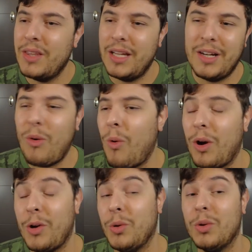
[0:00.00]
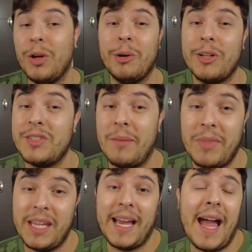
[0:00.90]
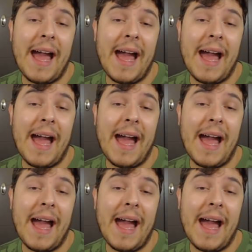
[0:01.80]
uh, or Hulu or something